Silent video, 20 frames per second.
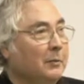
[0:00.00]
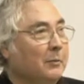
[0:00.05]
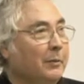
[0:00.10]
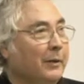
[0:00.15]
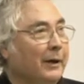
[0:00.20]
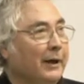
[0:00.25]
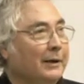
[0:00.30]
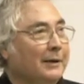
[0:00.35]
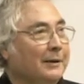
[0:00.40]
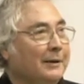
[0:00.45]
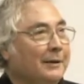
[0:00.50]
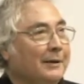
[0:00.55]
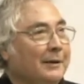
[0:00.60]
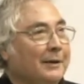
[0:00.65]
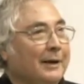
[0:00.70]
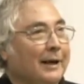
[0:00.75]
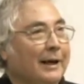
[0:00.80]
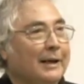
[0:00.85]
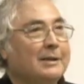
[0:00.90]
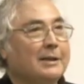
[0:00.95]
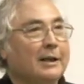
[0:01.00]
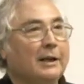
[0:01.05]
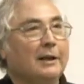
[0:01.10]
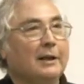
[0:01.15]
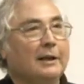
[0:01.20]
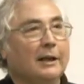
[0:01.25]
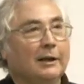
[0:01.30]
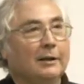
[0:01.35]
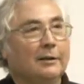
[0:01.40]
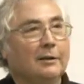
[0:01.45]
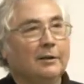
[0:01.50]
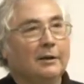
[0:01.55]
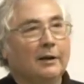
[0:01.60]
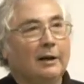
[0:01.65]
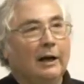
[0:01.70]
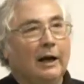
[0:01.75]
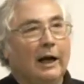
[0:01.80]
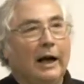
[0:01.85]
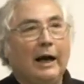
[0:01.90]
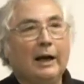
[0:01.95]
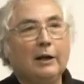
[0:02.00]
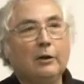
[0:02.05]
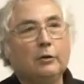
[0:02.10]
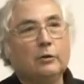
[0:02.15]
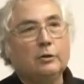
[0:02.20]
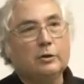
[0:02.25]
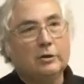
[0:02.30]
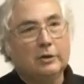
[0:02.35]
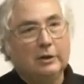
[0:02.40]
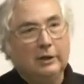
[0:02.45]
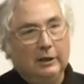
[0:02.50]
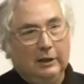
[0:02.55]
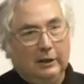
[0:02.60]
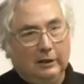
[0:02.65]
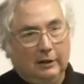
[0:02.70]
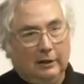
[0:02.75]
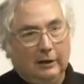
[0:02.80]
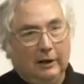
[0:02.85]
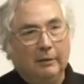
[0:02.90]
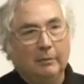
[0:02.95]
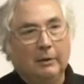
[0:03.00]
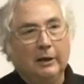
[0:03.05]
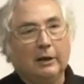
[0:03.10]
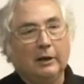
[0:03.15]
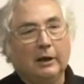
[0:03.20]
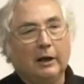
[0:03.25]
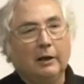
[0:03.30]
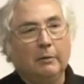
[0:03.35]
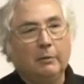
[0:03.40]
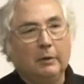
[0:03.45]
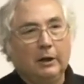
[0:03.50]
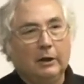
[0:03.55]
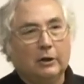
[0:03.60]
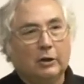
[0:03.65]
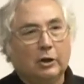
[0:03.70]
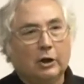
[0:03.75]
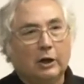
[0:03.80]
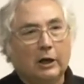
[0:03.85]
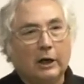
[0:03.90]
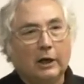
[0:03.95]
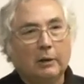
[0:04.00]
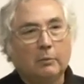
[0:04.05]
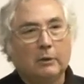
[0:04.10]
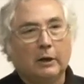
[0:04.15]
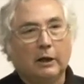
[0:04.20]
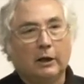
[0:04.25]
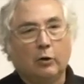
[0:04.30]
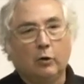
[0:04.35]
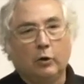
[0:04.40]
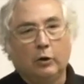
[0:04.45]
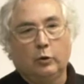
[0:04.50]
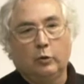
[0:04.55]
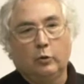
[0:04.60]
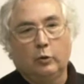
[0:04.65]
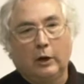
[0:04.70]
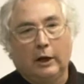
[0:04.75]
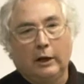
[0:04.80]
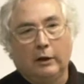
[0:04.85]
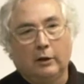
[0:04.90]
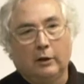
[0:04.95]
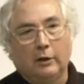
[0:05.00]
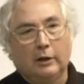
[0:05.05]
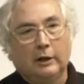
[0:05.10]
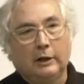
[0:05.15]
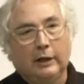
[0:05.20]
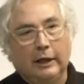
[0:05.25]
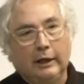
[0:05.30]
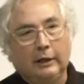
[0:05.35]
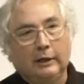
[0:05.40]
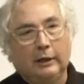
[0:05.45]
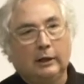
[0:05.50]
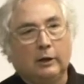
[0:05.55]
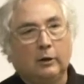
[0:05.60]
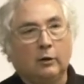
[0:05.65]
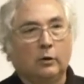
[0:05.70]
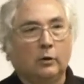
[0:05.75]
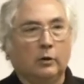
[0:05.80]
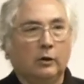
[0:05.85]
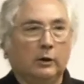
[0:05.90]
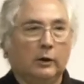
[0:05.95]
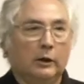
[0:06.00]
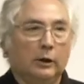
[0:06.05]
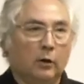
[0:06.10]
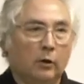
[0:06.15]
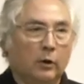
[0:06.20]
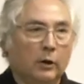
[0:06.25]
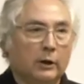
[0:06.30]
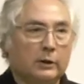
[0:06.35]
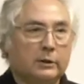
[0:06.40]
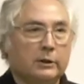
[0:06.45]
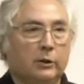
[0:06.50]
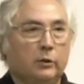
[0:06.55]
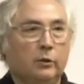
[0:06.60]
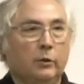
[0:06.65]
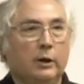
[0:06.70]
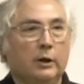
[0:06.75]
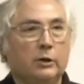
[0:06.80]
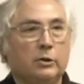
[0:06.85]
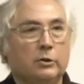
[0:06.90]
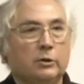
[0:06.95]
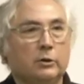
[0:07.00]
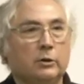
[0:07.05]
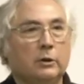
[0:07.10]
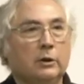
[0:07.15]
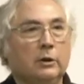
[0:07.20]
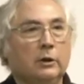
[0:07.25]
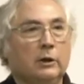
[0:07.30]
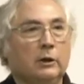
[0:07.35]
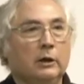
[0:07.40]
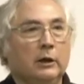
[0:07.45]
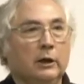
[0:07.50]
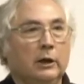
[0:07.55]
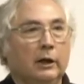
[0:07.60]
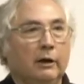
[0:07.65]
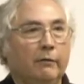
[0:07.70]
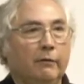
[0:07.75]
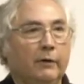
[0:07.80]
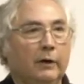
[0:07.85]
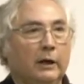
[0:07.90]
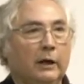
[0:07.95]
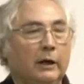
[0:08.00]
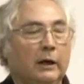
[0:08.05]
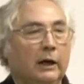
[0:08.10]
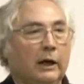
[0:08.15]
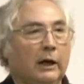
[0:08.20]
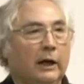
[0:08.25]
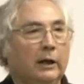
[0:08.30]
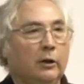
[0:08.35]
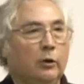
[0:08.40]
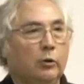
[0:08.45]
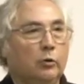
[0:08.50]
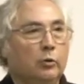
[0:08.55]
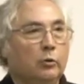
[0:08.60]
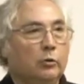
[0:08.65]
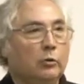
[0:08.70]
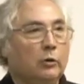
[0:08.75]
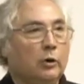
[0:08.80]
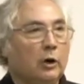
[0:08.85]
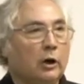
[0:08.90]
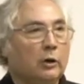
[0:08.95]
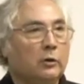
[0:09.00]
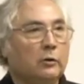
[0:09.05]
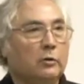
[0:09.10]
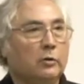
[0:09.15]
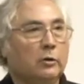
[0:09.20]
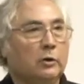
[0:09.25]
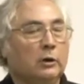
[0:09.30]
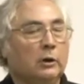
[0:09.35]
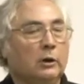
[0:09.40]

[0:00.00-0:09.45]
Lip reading: but let's say that I don't see, every time that I go into either the data or in the local situation in Africa, I do not